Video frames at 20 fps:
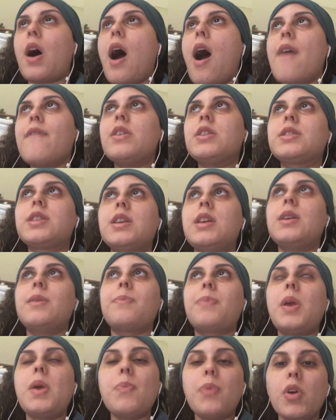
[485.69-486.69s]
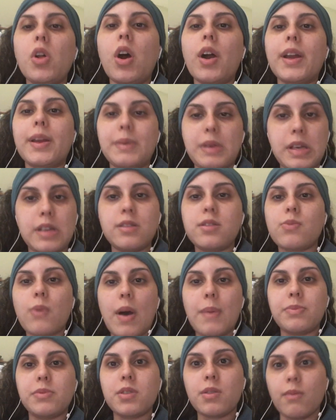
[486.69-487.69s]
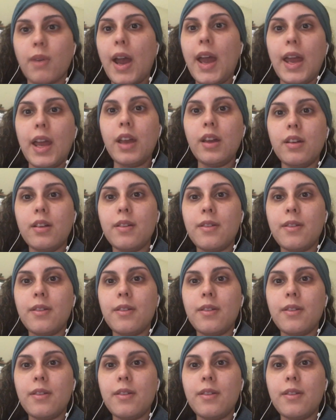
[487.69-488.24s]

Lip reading: Obviously, people are being swept away